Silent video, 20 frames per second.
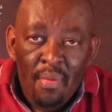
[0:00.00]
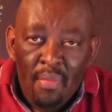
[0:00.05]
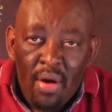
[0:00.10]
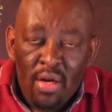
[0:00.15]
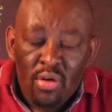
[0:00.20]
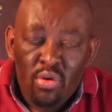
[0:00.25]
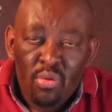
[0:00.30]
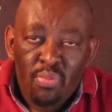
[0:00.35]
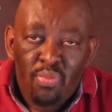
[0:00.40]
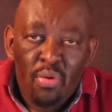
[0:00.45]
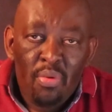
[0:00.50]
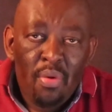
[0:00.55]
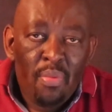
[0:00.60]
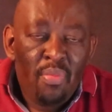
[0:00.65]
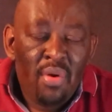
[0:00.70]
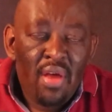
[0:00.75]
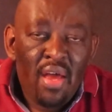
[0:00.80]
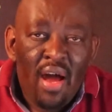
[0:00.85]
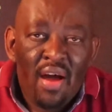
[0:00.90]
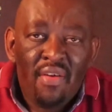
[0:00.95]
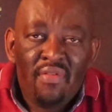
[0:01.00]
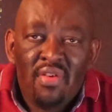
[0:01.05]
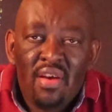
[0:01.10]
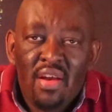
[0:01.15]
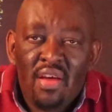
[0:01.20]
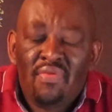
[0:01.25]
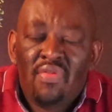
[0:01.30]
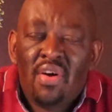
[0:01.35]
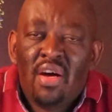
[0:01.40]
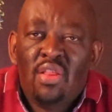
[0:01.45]
But you probably have
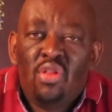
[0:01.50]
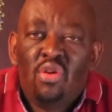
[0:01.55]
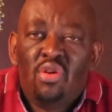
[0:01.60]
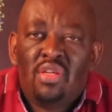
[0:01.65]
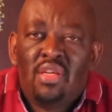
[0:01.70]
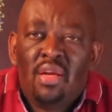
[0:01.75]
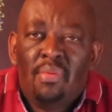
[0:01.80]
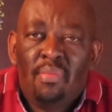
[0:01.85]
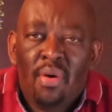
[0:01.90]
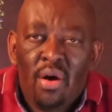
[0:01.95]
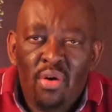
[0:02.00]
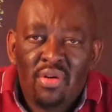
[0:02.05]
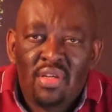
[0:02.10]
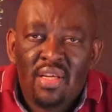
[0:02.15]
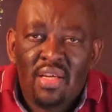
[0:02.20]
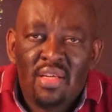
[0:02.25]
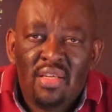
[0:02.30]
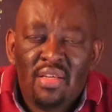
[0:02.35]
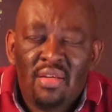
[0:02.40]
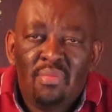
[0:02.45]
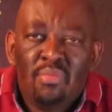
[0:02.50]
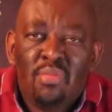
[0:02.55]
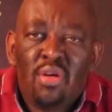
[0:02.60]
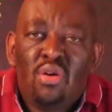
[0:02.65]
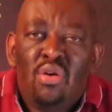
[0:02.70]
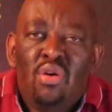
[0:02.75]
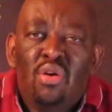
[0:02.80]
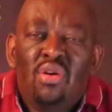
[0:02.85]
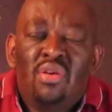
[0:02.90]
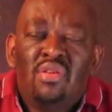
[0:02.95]
never thought about it
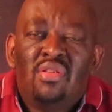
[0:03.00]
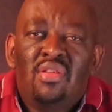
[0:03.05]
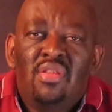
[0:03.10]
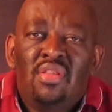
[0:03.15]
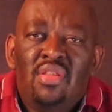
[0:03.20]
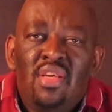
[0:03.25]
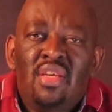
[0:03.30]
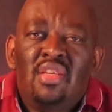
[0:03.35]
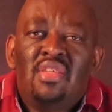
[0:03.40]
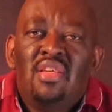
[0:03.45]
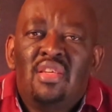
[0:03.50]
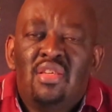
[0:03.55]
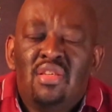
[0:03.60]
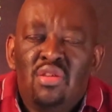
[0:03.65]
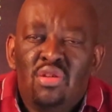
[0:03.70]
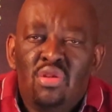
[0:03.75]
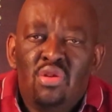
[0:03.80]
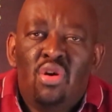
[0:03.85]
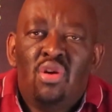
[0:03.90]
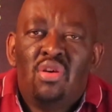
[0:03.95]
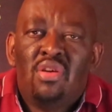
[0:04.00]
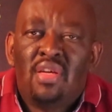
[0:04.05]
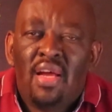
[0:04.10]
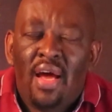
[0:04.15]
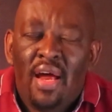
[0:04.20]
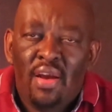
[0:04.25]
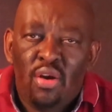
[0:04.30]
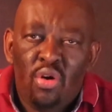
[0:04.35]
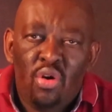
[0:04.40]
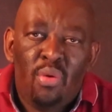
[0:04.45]
because this is not
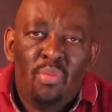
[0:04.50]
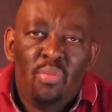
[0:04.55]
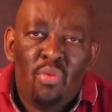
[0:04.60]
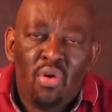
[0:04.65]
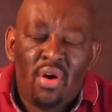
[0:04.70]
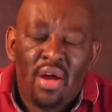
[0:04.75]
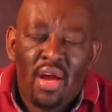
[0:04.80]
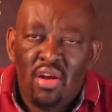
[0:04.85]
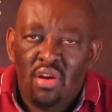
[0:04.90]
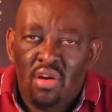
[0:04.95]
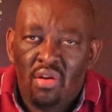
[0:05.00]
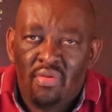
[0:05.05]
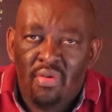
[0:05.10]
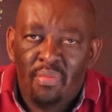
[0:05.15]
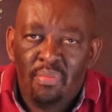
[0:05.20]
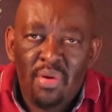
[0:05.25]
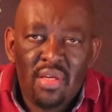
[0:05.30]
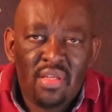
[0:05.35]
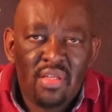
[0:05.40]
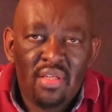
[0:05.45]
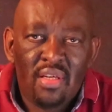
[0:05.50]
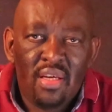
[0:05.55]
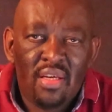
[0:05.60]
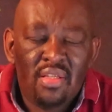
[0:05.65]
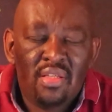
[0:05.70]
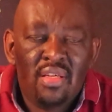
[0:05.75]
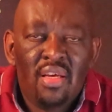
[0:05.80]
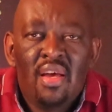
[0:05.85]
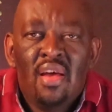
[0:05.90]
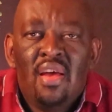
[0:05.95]
a normal kind of a
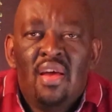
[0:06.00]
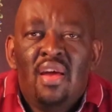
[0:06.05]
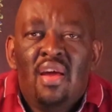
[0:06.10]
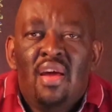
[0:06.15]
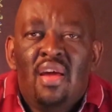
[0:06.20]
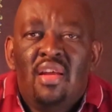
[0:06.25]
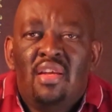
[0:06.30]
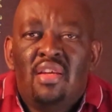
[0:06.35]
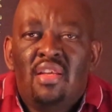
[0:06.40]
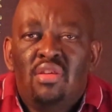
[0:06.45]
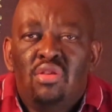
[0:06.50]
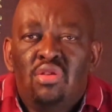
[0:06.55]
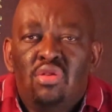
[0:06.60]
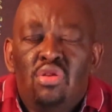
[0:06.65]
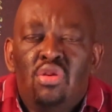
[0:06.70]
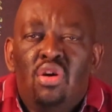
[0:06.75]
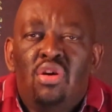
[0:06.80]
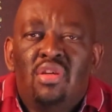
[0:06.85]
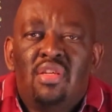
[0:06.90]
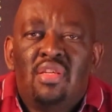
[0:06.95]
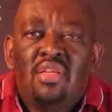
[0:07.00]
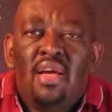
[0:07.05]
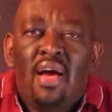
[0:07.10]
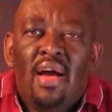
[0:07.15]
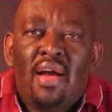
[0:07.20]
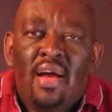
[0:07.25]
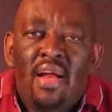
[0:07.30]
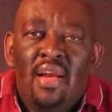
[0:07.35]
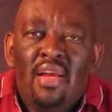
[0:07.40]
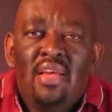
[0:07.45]
business. It is not
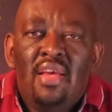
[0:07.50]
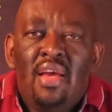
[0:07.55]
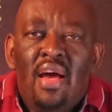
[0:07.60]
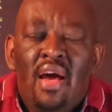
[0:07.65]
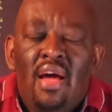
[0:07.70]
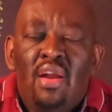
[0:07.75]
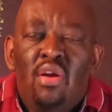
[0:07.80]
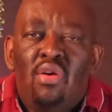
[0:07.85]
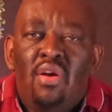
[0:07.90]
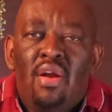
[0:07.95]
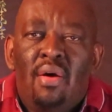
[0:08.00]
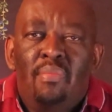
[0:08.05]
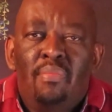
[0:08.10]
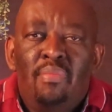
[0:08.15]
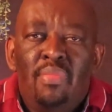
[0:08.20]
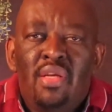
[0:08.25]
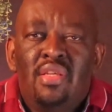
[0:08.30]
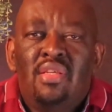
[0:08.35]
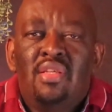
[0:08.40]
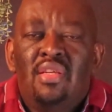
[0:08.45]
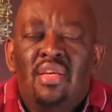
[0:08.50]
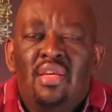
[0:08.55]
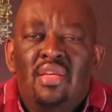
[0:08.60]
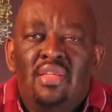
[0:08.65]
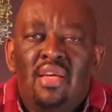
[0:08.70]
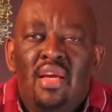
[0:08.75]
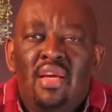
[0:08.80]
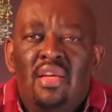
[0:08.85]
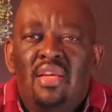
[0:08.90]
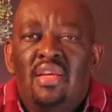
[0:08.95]
a career or a
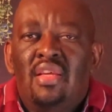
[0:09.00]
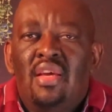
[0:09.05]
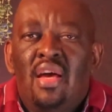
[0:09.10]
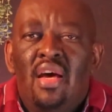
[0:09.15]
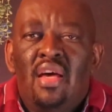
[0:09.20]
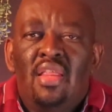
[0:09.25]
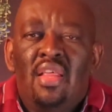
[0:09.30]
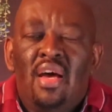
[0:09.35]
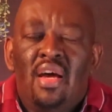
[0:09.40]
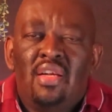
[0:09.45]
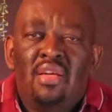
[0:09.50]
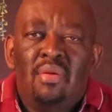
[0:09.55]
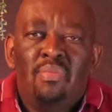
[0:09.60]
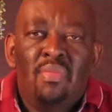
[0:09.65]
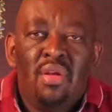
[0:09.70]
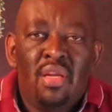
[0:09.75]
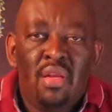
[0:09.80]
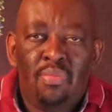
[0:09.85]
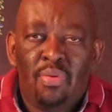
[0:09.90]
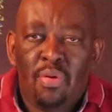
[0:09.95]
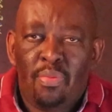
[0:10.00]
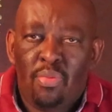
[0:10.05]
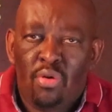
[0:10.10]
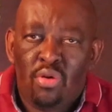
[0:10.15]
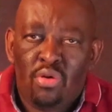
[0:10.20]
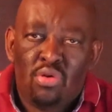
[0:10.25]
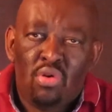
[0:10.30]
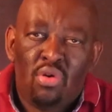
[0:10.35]
business idea that many people